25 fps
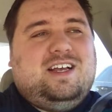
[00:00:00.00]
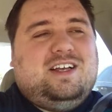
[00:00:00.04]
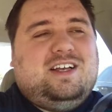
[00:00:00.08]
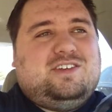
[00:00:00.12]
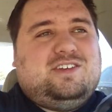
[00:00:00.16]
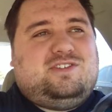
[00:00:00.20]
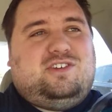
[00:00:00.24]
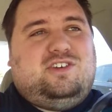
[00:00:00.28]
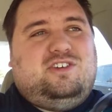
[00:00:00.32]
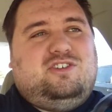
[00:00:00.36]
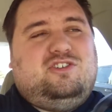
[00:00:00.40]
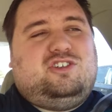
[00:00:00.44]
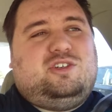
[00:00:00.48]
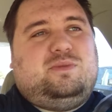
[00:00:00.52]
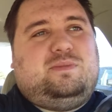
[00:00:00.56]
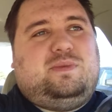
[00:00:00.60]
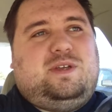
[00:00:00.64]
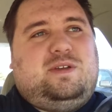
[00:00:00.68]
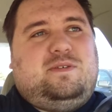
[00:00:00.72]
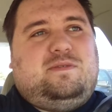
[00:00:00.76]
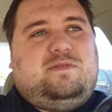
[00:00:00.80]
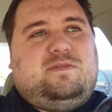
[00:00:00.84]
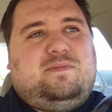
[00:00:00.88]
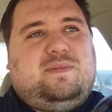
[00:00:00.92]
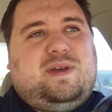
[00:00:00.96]
So you should
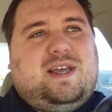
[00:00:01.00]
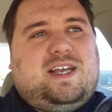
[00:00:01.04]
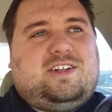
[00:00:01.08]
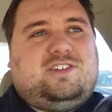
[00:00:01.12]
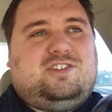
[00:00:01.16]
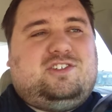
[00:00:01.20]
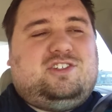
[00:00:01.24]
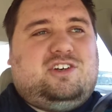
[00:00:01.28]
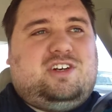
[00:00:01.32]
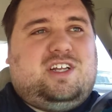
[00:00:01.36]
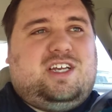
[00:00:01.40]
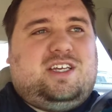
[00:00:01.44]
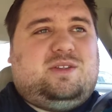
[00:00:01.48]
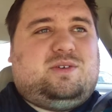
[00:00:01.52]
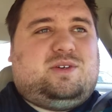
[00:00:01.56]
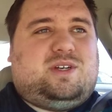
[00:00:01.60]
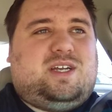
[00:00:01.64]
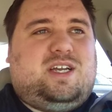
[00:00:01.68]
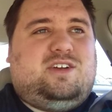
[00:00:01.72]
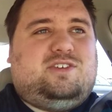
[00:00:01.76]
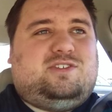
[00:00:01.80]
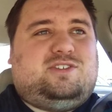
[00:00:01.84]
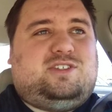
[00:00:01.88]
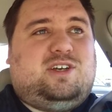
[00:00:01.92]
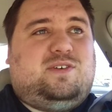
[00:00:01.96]
be making sure to either
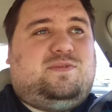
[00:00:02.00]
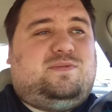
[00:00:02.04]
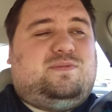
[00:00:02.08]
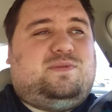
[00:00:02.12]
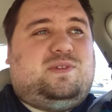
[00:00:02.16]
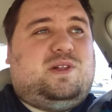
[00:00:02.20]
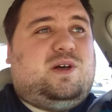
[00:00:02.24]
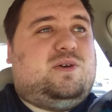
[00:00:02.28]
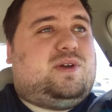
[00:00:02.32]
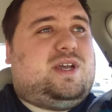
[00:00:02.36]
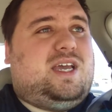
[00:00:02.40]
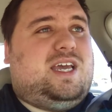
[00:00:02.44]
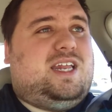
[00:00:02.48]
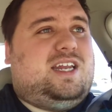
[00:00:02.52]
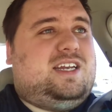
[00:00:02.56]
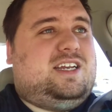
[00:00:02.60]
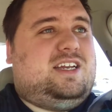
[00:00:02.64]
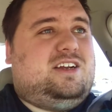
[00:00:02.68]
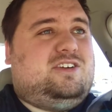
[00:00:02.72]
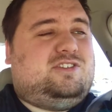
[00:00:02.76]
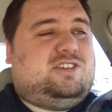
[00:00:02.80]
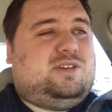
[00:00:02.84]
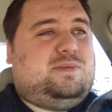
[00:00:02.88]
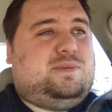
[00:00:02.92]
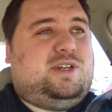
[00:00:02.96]
get yourself located
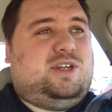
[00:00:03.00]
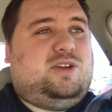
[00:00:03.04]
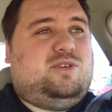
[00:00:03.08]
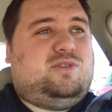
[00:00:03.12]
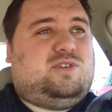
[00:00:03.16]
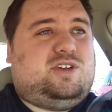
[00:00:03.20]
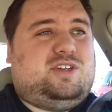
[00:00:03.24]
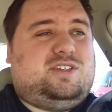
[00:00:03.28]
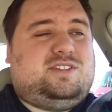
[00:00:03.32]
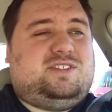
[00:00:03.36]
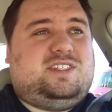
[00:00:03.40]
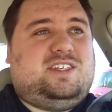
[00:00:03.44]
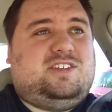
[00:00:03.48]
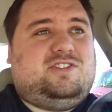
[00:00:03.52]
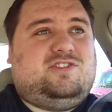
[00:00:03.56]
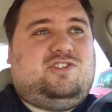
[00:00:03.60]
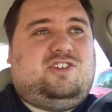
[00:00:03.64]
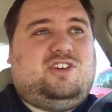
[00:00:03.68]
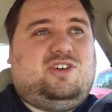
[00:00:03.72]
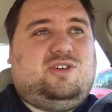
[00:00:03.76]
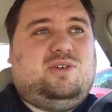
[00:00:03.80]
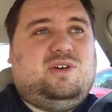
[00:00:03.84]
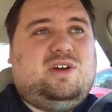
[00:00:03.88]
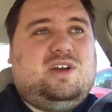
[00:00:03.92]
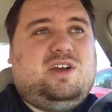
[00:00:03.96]
near somebody who can assist
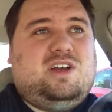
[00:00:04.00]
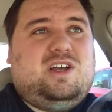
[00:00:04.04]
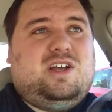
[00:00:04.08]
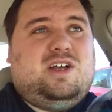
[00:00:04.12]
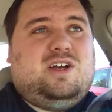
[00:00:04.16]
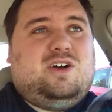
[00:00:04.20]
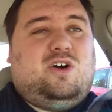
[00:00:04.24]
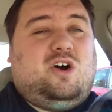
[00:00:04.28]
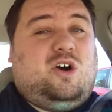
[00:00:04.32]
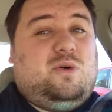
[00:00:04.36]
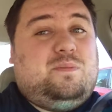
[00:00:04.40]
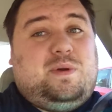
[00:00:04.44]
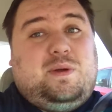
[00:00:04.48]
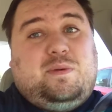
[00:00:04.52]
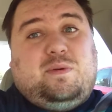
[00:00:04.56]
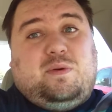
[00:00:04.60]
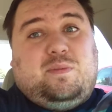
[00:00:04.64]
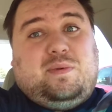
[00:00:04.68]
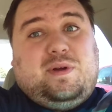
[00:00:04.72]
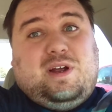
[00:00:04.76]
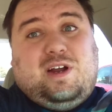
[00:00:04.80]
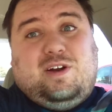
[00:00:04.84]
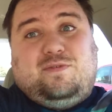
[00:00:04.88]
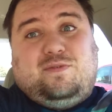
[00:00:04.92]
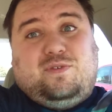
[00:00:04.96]
you, or be
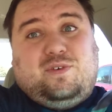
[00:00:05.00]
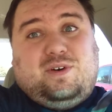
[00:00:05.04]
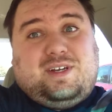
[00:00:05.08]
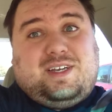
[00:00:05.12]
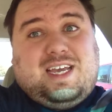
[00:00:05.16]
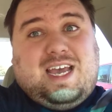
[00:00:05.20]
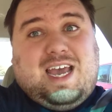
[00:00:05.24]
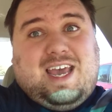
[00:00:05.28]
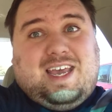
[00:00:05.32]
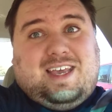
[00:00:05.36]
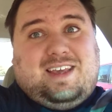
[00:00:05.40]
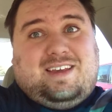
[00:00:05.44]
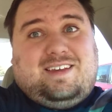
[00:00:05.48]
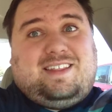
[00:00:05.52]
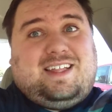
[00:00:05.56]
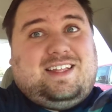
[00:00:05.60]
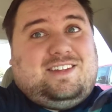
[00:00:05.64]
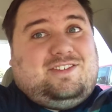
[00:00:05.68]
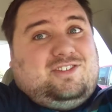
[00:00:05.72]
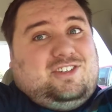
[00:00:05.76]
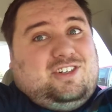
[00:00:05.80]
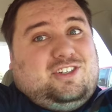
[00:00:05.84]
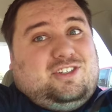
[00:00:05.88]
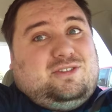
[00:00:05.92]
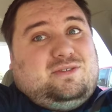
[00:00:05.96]
prepared for a gank.
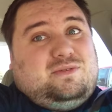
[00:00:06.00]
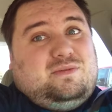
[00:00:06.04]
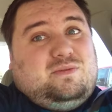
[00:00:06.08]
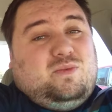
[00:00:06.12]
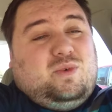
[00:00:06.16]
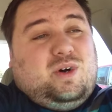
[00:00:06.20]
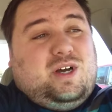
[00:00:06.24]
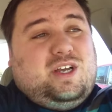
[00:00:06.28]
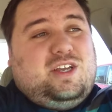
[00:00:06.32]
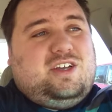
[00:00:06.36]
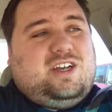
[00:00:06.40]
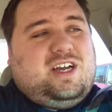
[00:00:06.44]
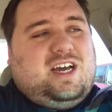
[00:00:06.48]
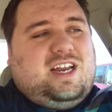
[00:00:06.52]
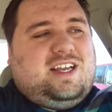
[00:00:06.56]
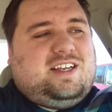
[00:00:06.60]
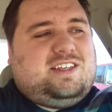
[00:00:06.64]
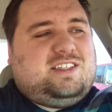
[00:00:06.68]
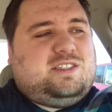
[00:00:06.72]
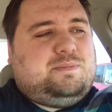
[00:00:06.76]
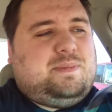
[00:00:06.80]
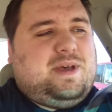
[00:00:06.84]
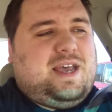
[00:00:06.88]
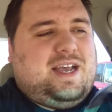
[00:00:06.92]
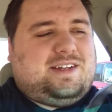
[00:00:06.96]
That's just what you gotta
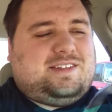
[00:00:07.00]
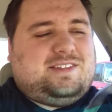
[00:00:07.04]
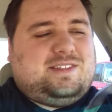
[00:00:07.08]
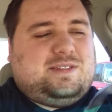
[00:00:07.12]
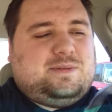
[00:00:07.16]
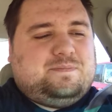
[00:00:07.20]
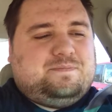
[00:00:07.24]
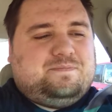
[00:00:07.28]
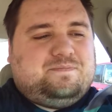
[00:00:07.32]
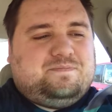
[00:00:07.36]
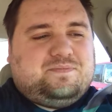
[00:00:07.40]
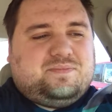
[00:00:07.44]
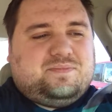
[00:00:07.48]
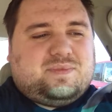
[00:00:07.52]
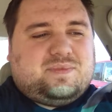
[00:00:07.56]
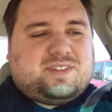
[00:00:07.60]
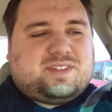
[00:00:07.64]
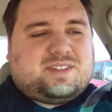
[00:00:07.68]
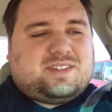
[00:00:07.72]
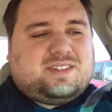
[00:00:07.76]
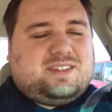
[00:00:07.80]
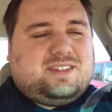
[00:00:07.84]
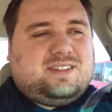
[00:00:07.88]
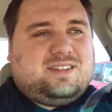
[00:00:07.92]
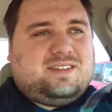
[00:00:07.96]
expect.
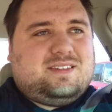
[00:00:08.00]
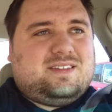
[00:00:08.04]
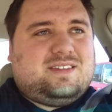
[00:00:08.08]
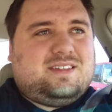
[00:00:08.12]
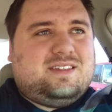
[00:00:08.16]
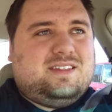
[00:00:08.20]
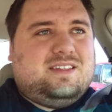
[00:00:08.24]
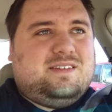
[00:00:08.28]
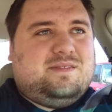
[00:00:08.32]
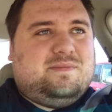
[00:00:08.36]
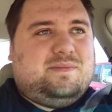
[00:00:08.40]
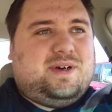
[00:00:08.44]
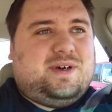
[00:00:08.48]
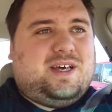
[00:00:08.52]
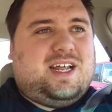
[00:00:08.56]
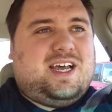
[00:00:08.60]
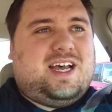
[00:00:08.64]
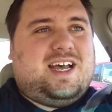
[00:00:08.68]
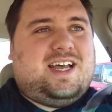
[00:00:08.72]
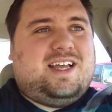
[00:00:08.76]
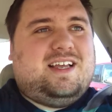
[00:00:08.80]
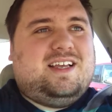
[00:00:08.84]
But,